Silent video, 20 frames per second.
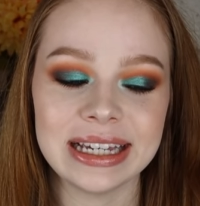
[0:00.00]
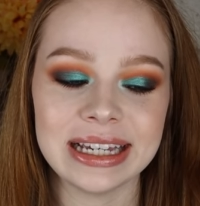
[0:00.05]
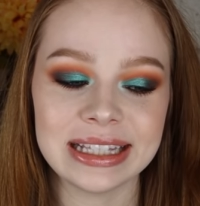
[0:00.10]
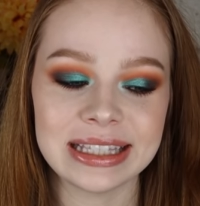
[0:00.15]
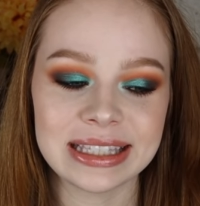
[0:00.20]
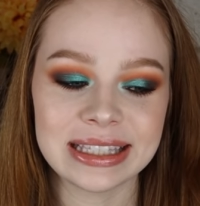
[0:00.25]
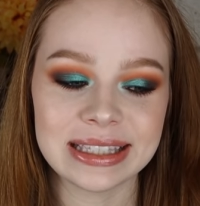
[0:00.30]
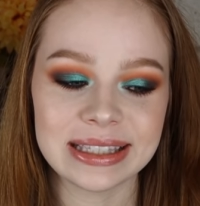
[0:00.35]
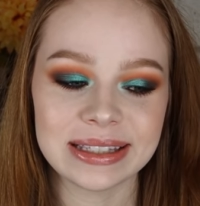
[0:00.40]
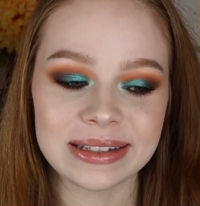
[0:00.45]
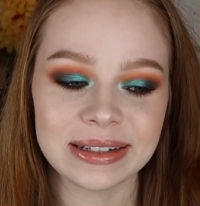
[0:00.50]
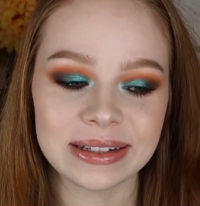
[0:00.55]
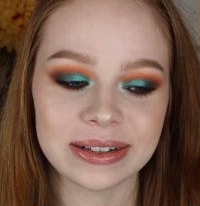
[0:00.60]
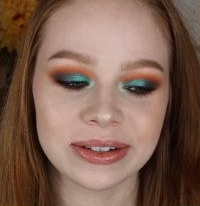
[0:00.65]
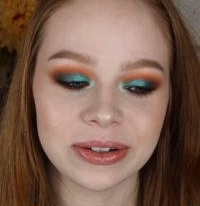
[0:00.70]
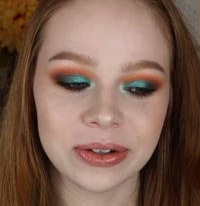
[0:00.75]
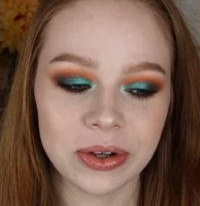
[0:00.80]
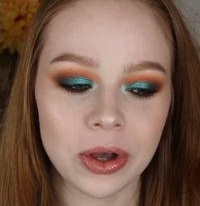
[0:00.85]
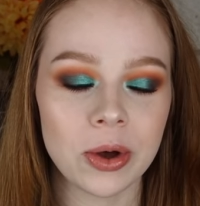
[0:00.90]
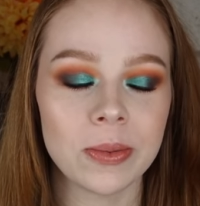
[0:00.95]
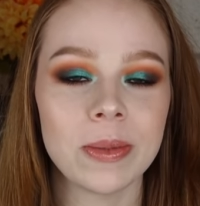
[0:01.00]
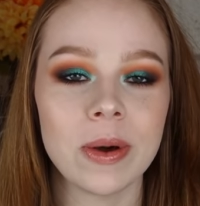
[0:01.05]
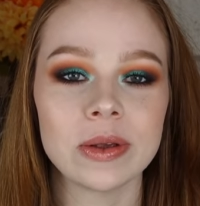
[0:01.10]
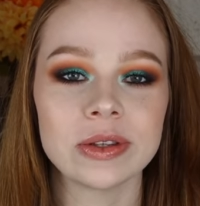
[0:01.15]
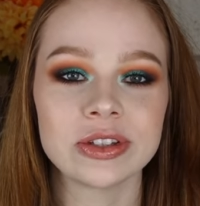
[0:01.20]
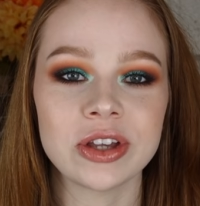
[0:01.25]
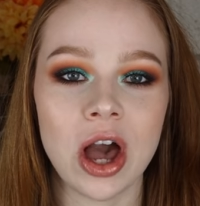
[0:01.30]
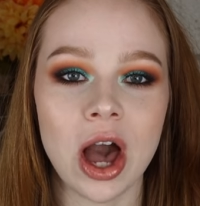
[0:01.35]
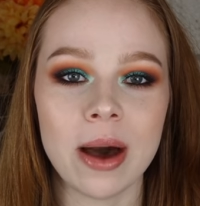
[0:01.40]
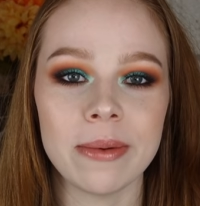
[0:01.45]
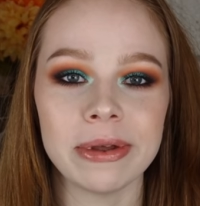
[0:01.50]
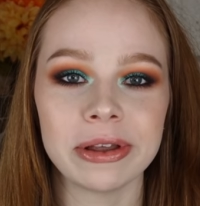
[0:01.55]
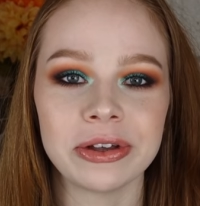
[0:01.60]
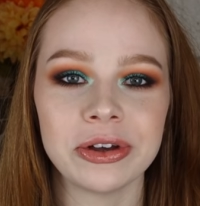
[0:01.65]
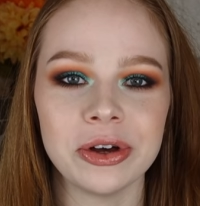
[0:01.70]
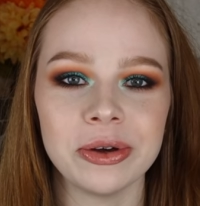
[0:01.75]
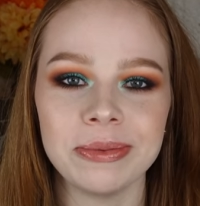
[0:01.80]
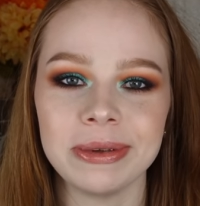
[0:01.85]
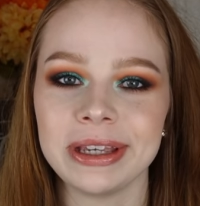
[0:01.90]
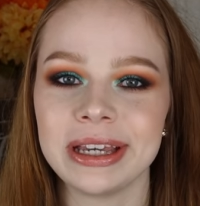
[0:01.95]
It's almost
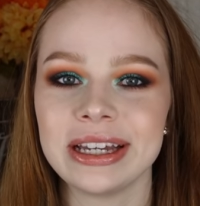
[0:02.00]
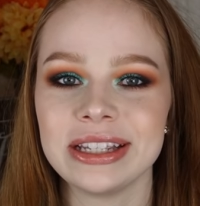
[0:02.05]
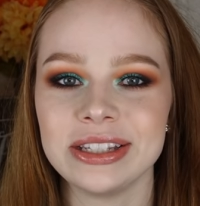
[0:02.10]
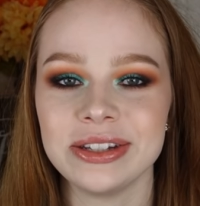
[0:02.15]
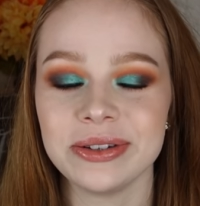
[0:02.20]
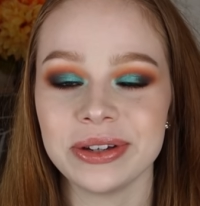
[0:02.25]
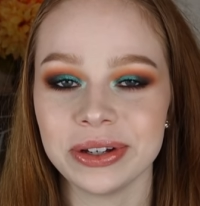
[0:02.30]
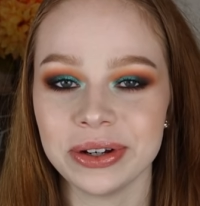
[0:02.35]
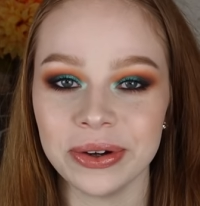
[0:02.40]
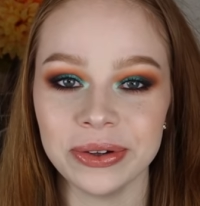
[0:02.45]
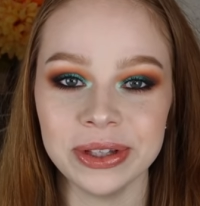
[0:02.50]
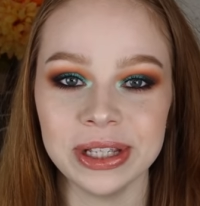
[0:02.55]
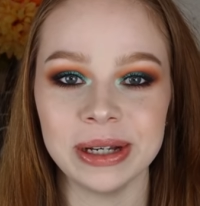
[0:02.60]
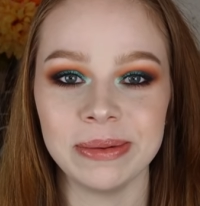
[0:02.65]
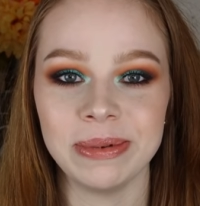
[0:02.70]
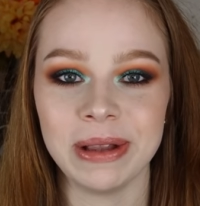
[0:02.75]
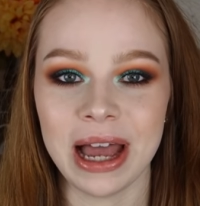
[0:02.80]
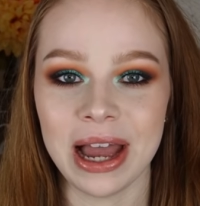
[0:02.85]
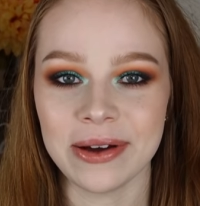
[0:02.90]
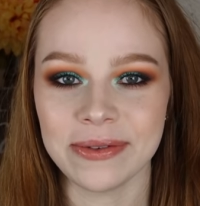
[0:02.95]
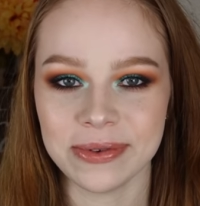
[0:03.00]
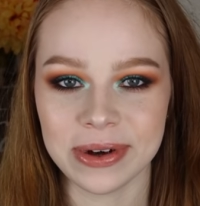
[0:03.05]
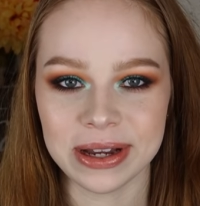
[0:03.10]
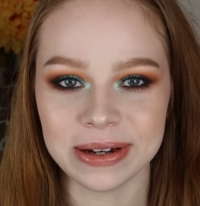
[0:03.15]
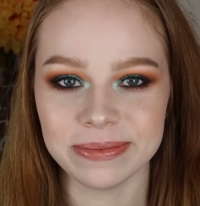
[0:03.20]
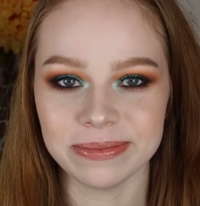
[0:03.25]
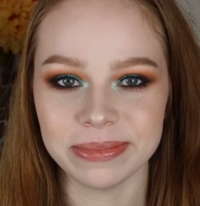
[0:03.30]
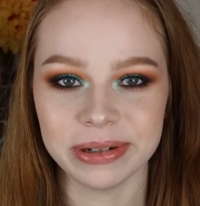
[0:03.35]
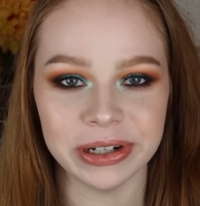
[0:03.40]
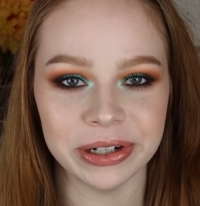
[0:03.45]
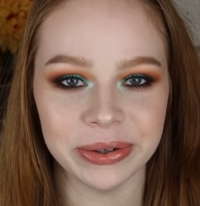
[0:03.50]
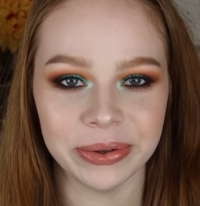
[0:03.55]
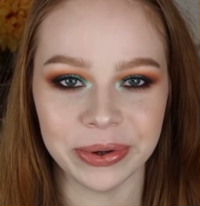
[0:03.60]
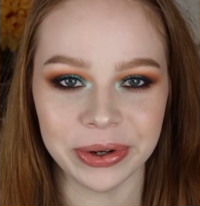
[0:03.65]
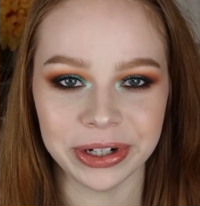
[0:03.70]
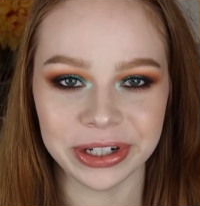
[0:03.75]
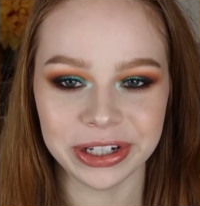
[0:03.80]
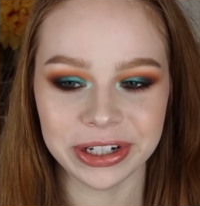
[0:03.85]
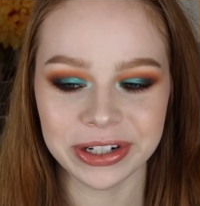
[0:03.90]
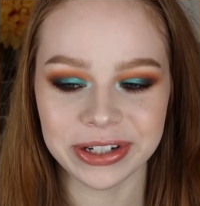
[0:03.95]
comical because you can only apply one per
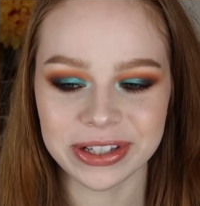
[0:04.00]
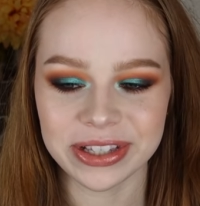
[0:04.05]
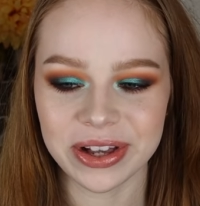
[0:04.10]
order.